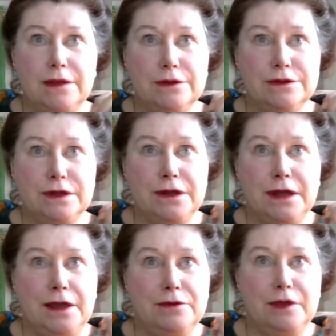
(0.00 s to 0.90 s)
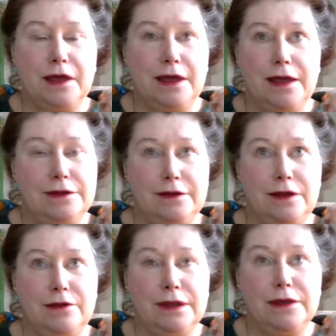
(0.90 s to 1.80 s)
it'll turn out that I had
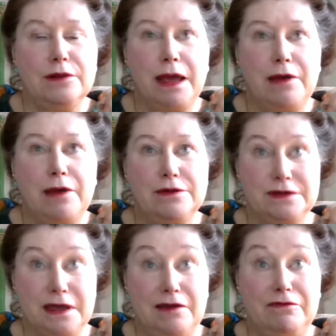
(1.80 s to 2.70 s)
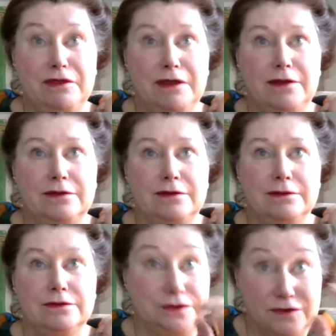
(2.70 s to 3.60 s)
no legal power to have that,
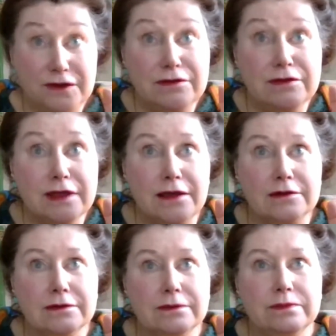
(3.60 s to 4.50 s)
to do that.